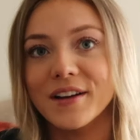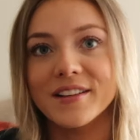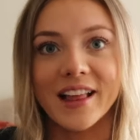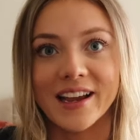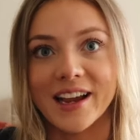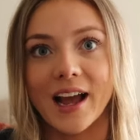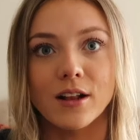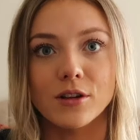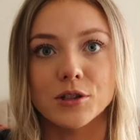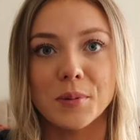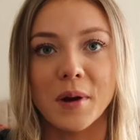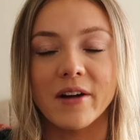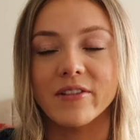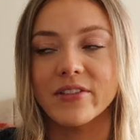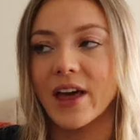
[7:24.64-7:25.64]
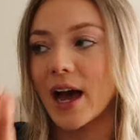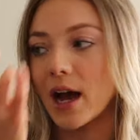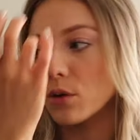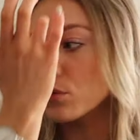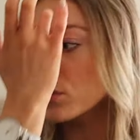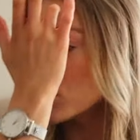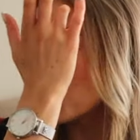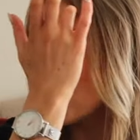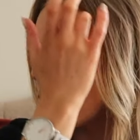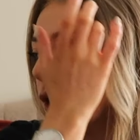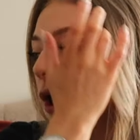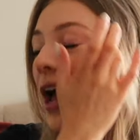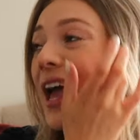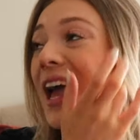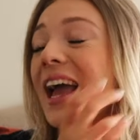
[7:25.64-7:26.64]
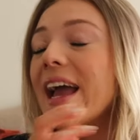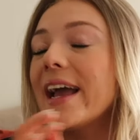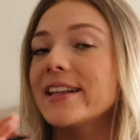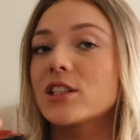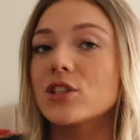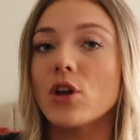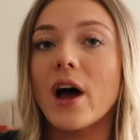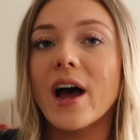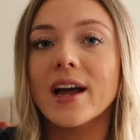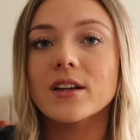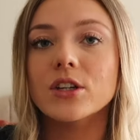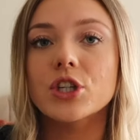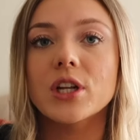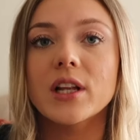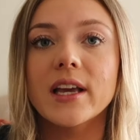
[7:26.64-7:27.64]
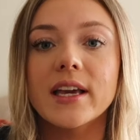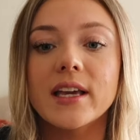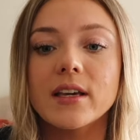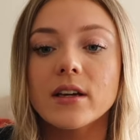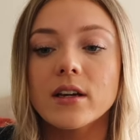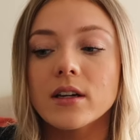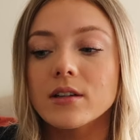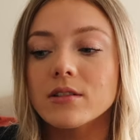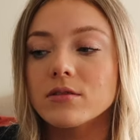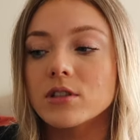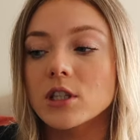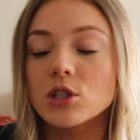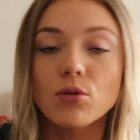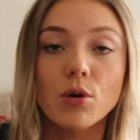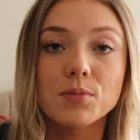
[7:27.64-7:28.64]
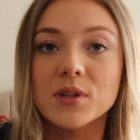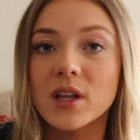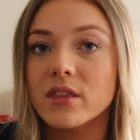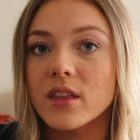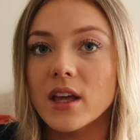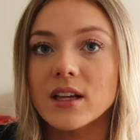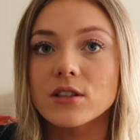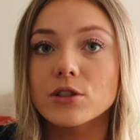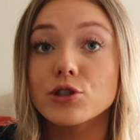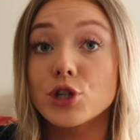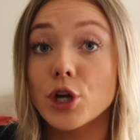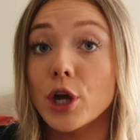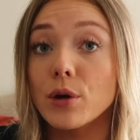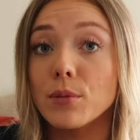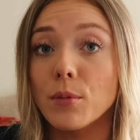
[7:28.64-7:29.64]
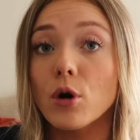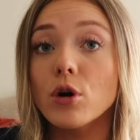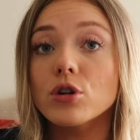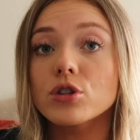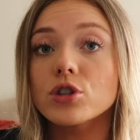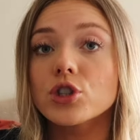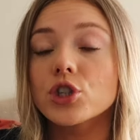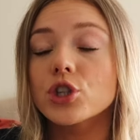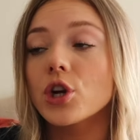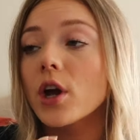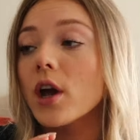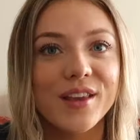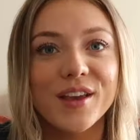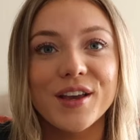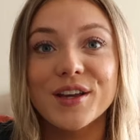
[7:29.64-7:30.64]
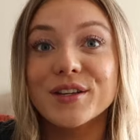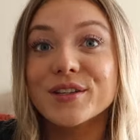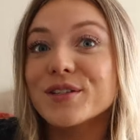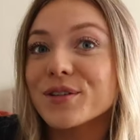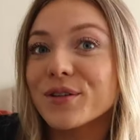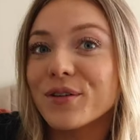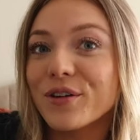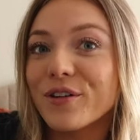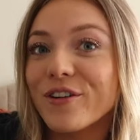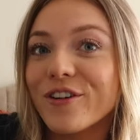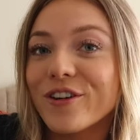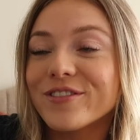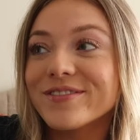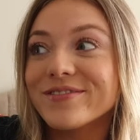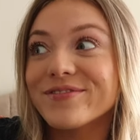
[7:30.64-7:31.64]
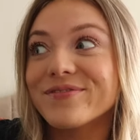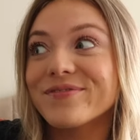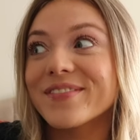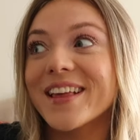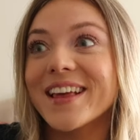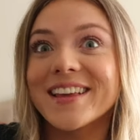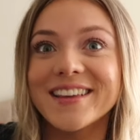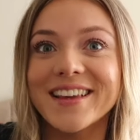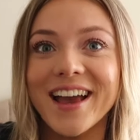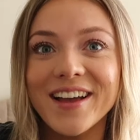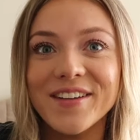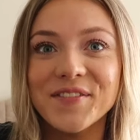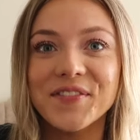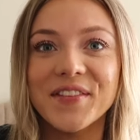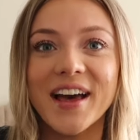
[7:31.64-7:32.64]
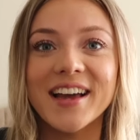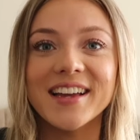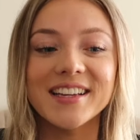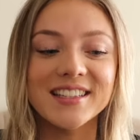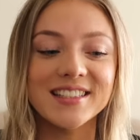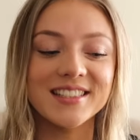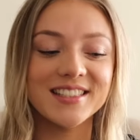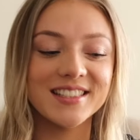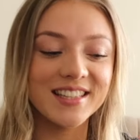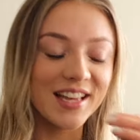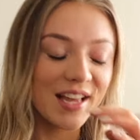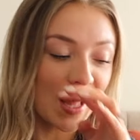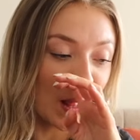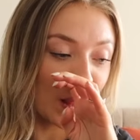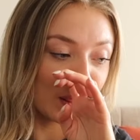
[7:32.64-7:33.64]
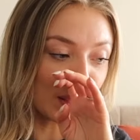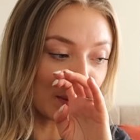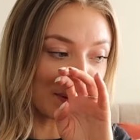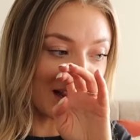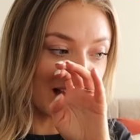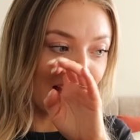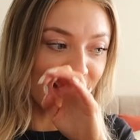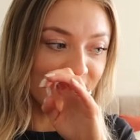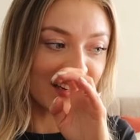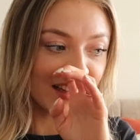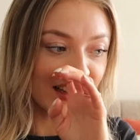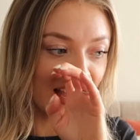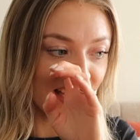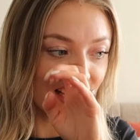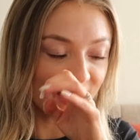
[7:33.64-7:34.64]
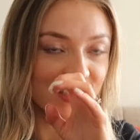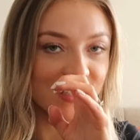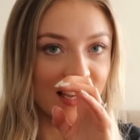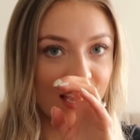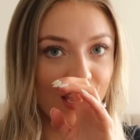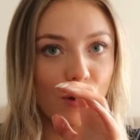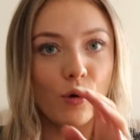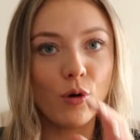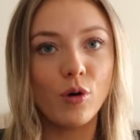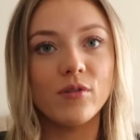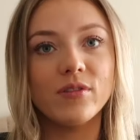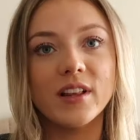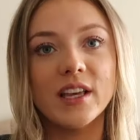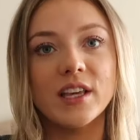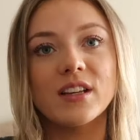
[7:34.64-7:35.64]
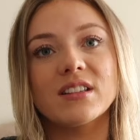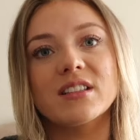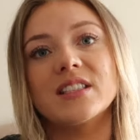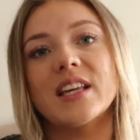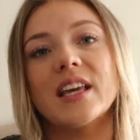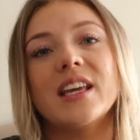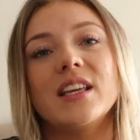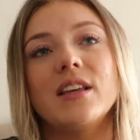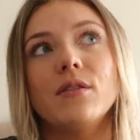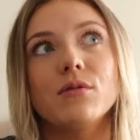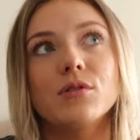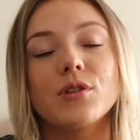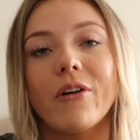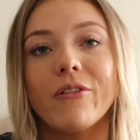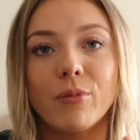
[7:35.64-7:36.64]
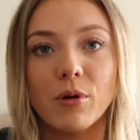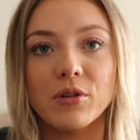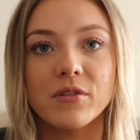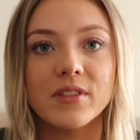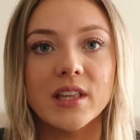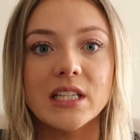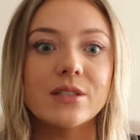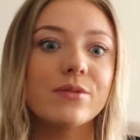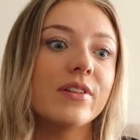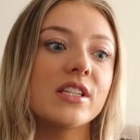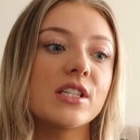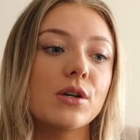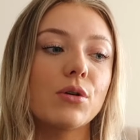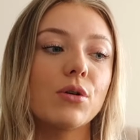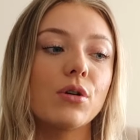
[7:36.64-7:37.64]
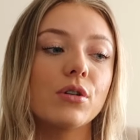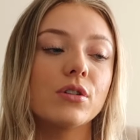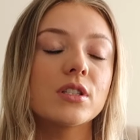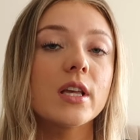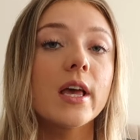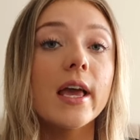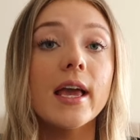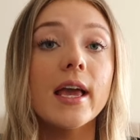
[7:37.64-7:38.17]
like elsewhere in the house, but it's not actually disrupted things too much. So yeah, that is the plan. Like I say, hopefully you'll see sort of one of these videos